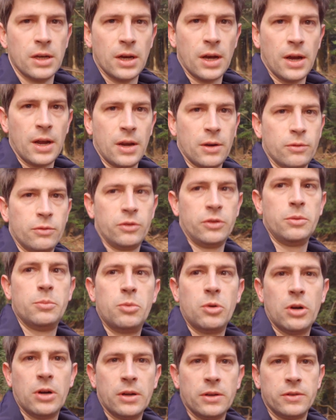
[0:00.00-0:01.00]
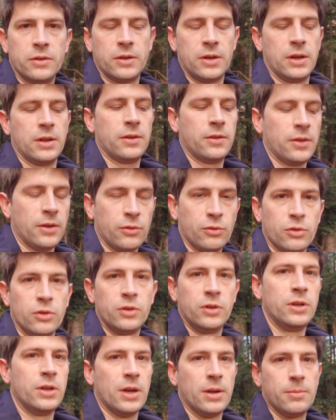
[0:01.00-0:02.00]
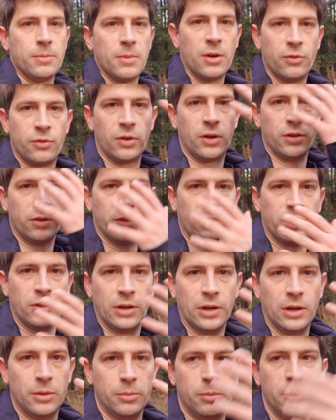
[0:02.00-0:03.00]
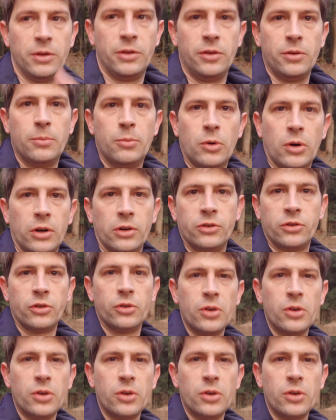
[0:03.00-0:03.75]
I have zebras at 70 and face is a little bit zebra-ish,